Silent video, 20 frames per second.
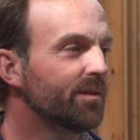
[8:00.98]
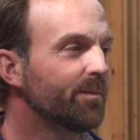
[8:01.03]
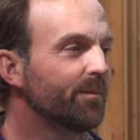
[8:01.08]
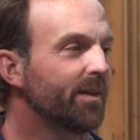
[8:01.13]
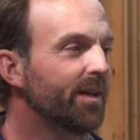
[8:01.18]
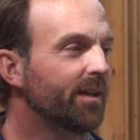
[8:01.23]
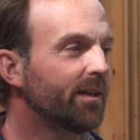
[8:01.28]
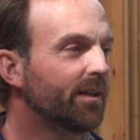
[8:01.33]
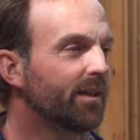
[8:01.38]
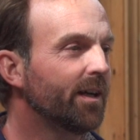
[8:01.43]
to
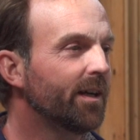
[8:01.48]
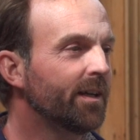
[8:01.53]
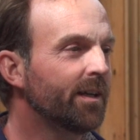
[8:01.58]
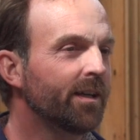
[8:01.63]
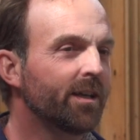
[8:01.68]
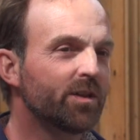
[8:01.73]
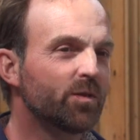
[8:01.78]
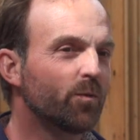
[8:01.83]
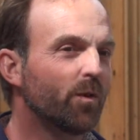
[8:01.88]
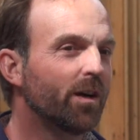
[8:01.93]
make
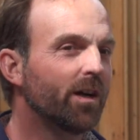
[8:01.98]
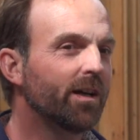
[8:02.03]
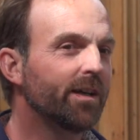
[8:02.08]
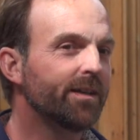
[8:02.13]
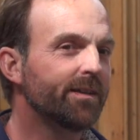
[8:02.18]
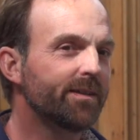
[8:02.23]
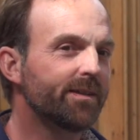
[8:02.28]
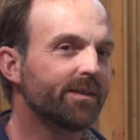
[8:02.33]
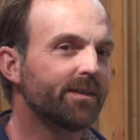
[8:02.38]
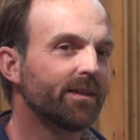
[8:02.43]
cutting edge
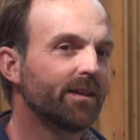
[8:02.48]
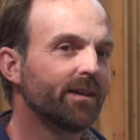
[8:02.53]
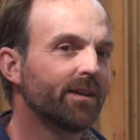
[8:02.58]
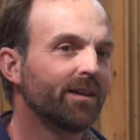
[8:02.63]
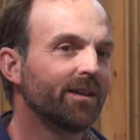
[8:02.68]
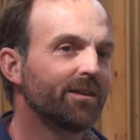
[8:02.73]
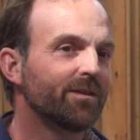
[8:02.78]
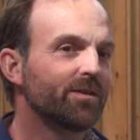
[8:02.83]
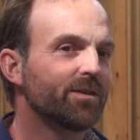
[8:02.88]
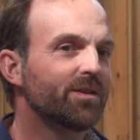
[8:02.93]
wines,
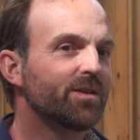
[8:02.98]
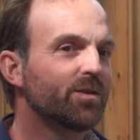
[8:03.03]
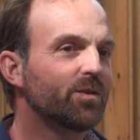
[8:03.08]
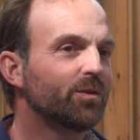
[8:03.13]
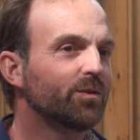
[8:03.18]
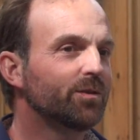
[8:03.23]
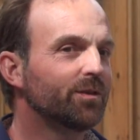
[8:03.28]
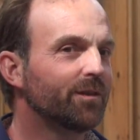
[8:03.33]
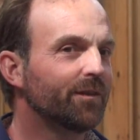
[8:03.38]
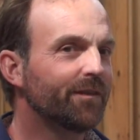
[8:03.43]
there's a
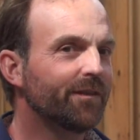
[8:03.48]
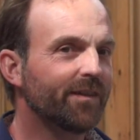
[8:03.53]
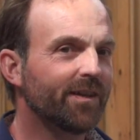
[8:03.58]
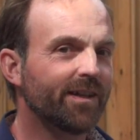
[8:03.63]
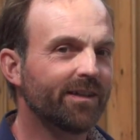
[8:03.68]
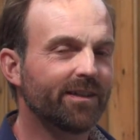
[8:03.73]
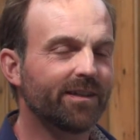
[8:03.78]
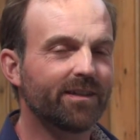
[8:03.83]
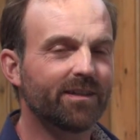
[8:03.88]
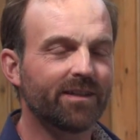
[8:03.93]
school of
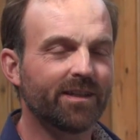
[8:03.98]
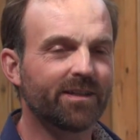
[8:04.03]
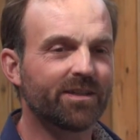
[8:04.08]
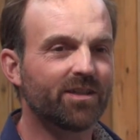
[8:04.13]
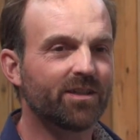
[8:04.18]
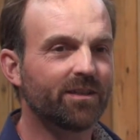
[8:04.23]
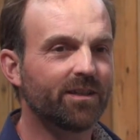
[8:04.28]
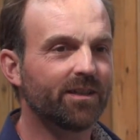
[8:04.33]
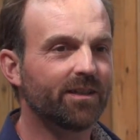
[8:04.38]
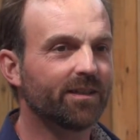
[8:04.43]
thought that
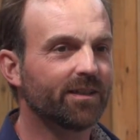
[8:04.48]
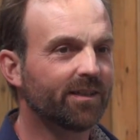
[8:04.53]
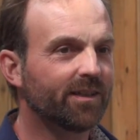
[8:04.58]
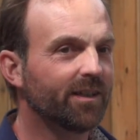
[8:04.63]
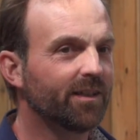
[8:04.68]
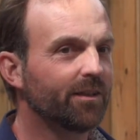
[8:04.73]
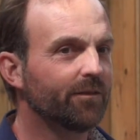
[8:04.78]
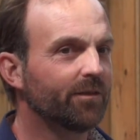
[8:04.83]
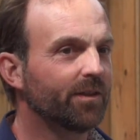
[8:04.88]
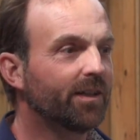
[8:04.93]
thinks you need a
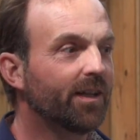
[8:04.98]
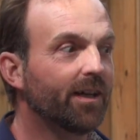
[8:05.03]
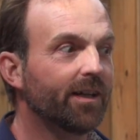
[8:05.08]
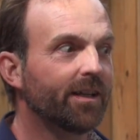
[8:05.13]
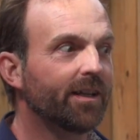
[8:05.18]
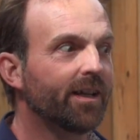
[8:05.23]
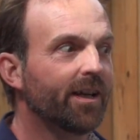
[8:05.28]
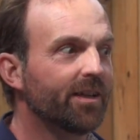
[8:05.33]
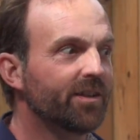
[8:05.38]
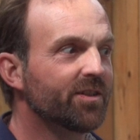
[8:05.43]
kind of a
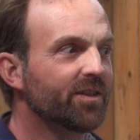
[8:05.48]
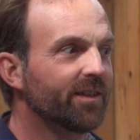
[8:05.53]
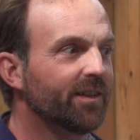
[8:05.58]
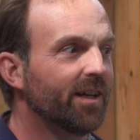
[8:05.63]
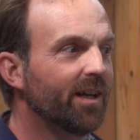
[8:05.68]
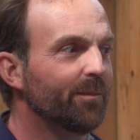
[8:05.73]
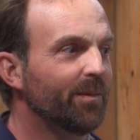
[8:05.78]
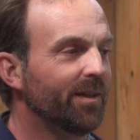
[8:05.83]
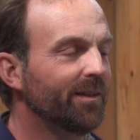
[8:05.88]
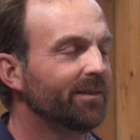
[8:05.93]
cutting edge
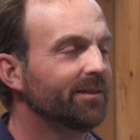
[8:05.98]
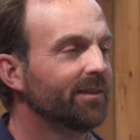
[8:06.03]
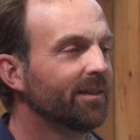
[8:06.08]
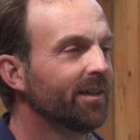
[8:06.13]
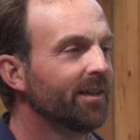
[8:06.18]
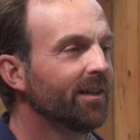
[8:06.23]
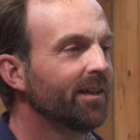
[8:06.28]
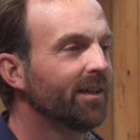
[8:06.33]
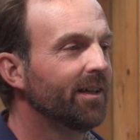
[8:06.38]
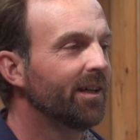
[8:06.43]
climate.
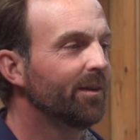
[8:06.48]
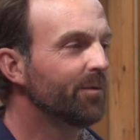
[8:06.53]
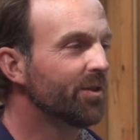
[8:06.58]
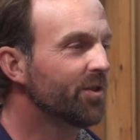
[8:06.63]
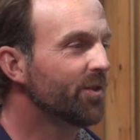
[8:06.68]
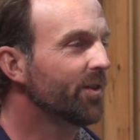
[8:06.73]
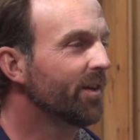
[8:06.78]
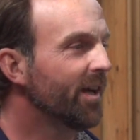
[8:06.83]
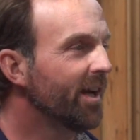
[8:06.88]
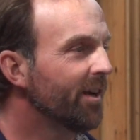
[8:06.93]
And we
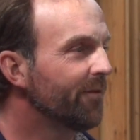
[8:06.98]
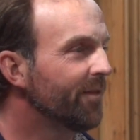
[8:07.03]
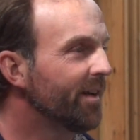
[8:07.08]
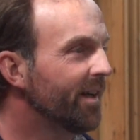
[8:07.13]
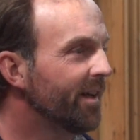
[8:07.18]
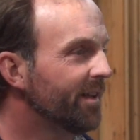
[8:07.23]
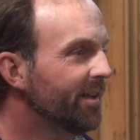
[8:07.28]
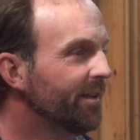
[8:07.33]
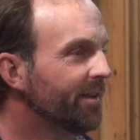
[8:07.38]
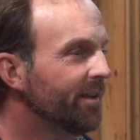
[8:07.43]
sure have
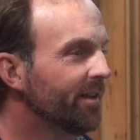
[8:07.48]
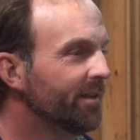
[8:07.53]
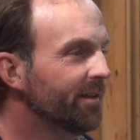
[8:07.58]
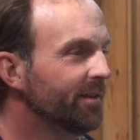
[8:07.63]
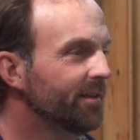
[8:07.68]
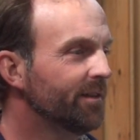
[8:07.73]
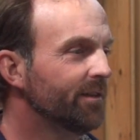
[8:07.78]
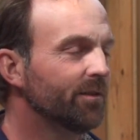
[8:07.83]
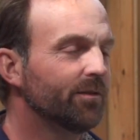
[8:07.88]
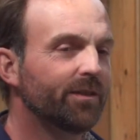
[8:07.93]
that here.
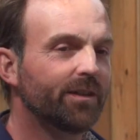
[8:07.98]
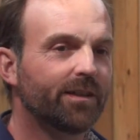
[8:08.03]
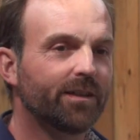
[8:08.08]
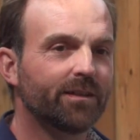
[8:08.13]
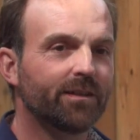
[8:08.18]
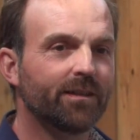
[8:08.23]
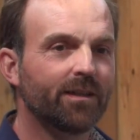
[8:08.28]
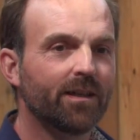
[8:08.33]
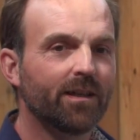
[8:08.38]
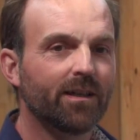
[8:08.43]
You
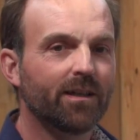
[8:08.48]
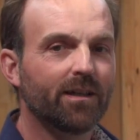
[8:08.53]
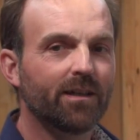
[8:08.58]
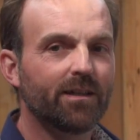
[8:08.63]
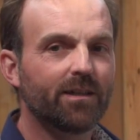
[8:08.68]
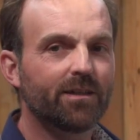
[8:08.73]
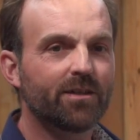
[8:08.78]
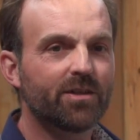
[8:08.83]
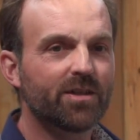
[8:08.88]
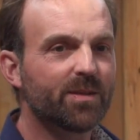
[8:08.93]
can
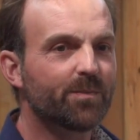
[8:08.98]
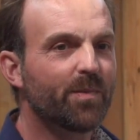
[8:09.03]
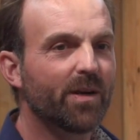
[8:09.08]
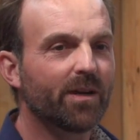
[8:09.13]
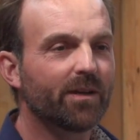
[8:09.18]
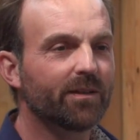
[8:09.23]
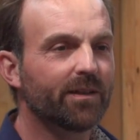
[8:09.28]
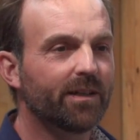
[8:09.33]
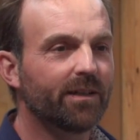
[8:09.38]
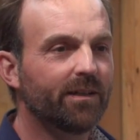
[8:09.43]
just
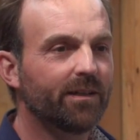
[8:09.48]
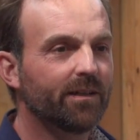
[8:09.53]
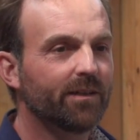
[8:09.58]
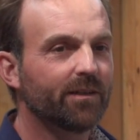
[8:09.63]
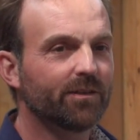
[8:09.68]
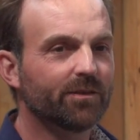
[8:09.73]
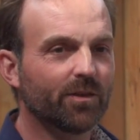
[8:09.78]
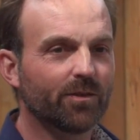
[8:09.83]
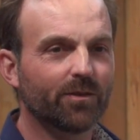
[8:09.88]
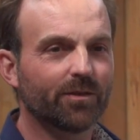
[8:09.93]
barely
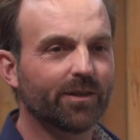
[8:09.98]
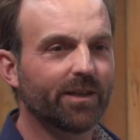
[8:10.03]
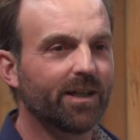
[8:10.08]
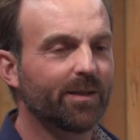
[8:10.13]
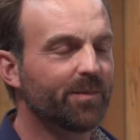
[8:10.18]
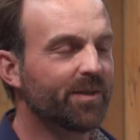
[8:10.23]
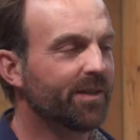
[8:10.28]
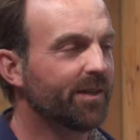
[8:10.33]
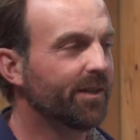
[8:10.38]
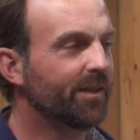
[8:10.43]
grow
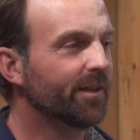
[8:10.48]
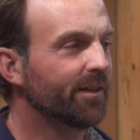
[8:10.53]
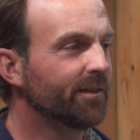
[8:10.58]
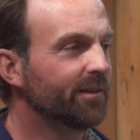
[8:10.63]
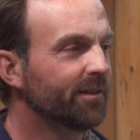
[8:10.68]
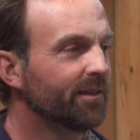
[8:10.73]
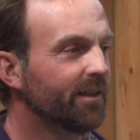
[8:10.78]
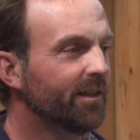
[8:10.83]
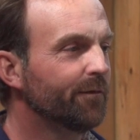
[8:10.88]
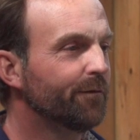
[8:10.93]
grapes here,
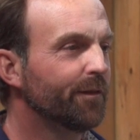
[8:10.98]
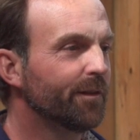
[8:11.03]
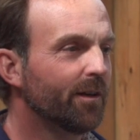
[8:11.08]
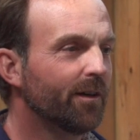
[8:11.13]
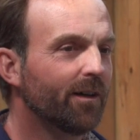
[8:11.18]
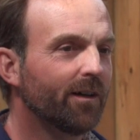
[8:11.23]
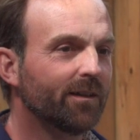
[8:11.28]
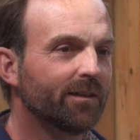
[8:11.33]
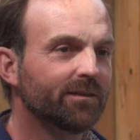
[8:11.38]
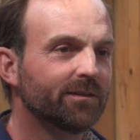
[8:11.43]
if at
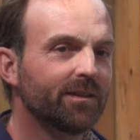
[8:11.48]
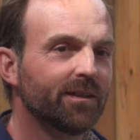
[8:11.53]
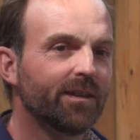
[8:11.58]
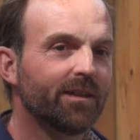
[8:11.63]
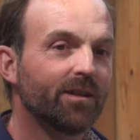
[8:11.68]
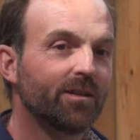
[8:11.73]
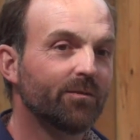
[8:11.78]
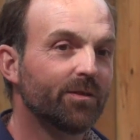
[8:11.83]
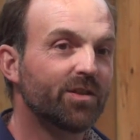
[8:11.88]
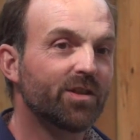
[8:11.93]
all,
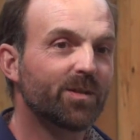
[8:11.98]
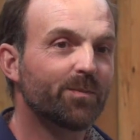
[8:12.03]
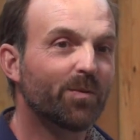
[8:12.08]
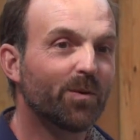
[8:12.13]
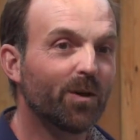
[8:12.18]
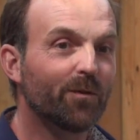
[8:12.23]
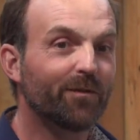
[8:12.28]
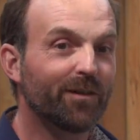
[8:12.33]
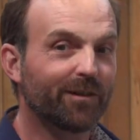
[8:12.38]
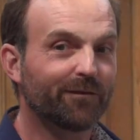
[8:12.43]
which is
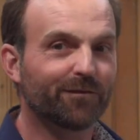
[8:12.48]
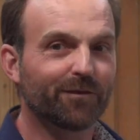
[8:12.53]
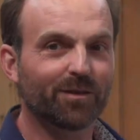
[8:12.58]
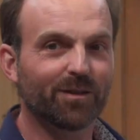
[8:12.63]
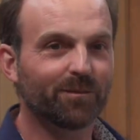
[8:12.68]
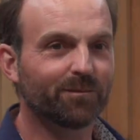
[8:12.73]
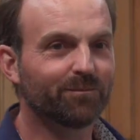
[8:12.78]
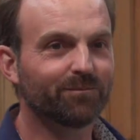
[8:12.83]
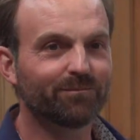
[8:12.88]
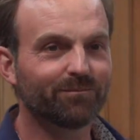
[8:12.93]
perfect
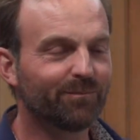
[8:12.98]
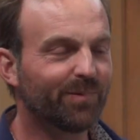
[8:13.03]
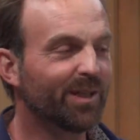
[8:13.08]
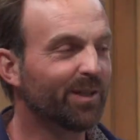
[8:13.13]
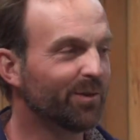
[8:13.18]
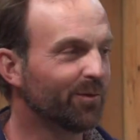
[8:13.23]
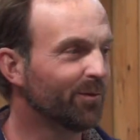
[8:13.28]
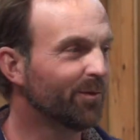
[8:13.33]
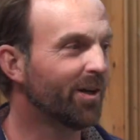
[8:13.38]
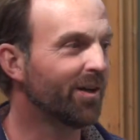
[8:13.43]
for
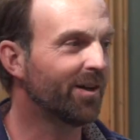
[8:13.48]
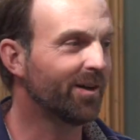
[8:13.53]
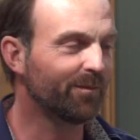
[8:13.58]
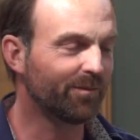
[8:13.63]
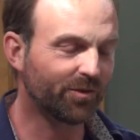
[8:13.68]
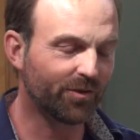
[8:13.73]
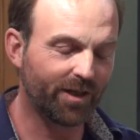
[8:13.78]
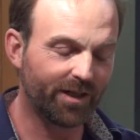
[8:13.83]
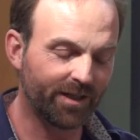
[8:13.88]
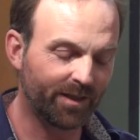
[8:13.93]
Pinot Noir,
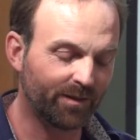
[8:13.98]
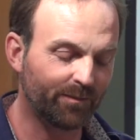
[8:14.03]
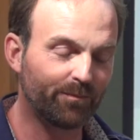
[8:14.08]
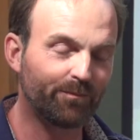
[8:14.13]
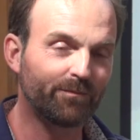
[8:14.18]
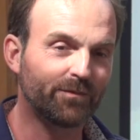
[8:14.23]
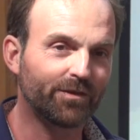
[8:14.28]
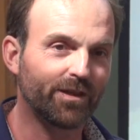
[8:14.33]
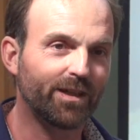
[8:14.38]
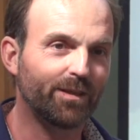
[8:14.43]
creating
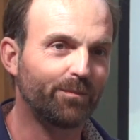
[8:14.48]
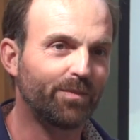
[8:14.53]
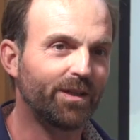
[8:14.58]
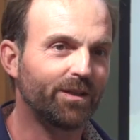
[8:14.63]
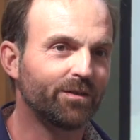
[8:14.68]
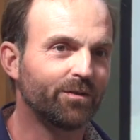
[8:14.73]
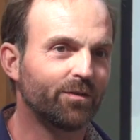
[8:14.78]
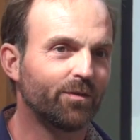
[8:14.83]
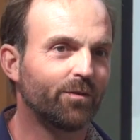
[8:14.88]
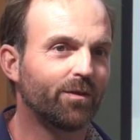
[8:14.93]
great
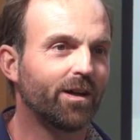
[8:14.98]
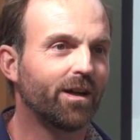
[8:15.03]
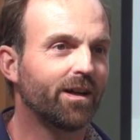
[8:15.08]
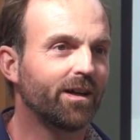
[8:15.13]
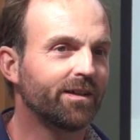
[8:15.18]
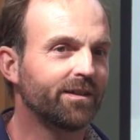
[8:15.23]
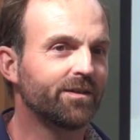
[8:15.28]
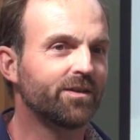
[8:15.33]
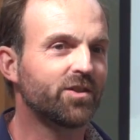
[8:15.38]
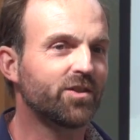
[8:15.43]
Pinot
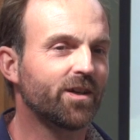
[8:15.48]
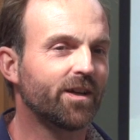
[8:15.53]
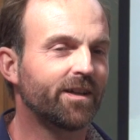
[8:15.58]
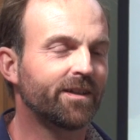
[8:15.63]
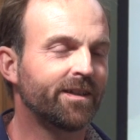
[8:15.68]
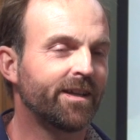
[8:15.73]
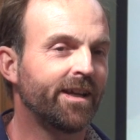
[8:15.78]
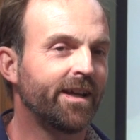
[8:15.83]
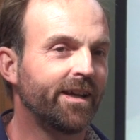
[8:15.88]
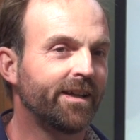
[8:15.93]
Noir and
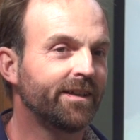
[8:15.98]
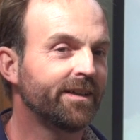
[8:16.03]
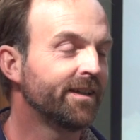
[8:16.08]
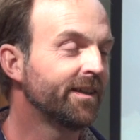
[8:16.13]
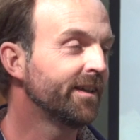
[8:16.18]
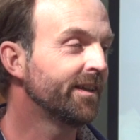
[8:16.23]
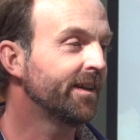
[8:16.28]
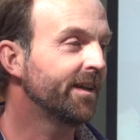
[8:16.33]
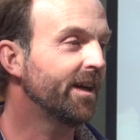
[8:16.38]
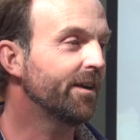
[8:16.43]
Chardonnay
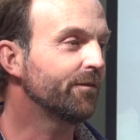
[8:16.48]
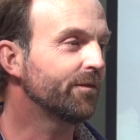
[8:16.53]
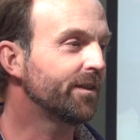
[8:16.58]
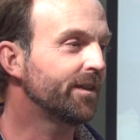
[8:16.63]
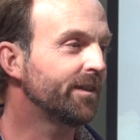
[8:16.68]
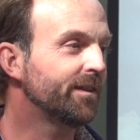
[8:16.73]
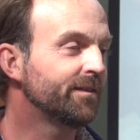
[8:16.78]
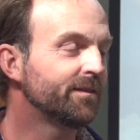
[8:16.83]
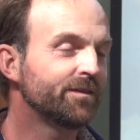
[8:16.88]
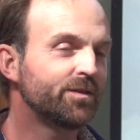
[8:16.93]

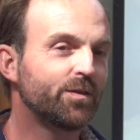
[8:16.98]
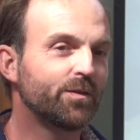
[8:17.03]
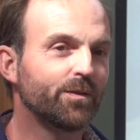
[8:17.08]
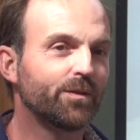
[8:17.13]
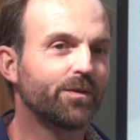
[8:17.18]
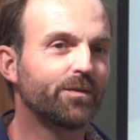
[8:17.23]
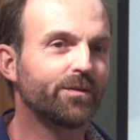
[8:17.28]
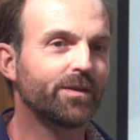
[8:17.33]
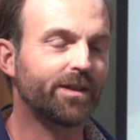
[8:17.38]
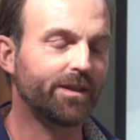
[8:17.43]
every 2
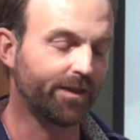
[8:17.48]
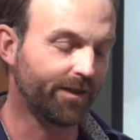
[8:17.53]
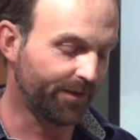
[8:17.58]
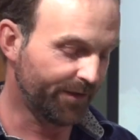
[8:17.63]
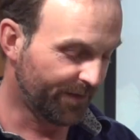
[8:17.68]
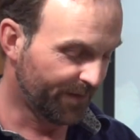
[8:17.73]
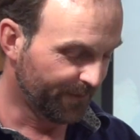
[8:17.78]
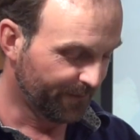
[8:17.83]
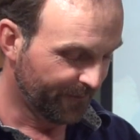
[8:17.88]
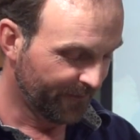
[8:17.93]
or 3
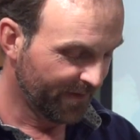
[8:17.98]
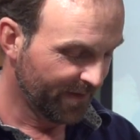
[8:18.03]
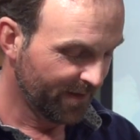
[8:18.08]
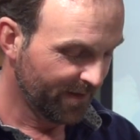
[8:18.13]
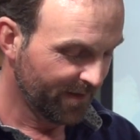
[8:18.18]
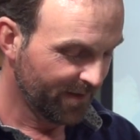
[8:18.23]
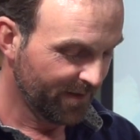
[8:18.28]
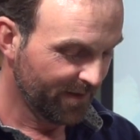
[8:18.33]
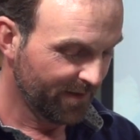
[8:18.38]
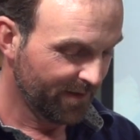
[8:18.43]
years.
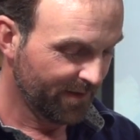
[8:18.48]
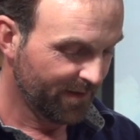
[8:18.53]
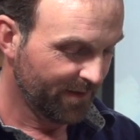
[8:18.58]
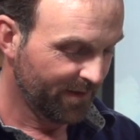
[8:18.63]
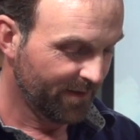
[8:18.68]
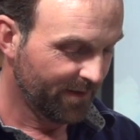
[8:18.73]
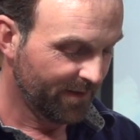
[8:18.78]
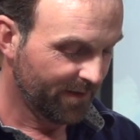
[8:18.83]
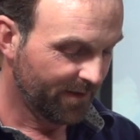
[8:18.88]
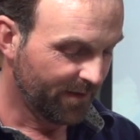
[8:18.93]

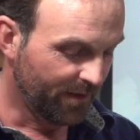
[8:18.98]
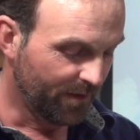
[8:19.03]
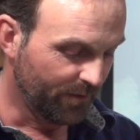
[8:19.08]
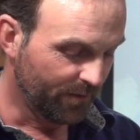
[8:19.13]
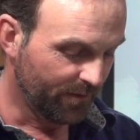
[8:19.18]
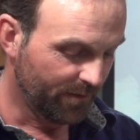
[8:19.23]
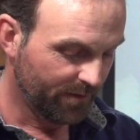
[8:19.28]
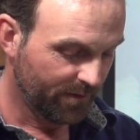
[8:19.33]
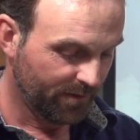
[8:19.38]
So,